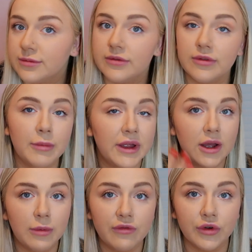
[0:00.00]
with the
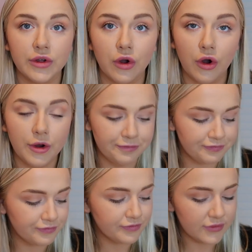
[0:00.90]
makeup that I've already got on
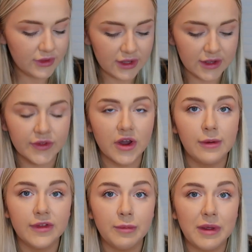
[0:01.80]
is
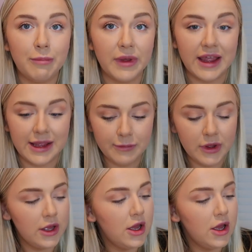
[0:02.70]
going to be Beam.